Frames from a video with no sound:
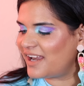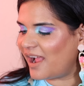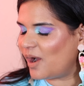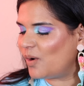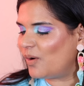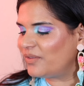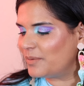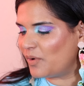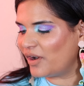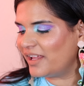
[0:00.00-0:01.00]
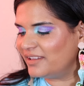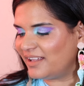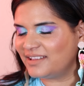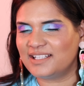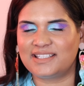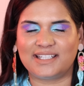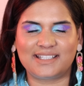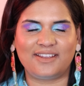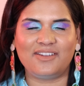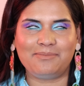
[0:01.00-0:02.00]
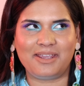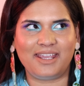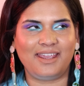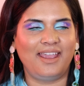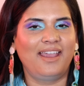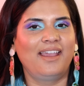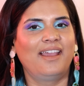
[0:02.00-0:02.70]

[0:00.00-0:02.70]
Now, the more I look at this, it's giving me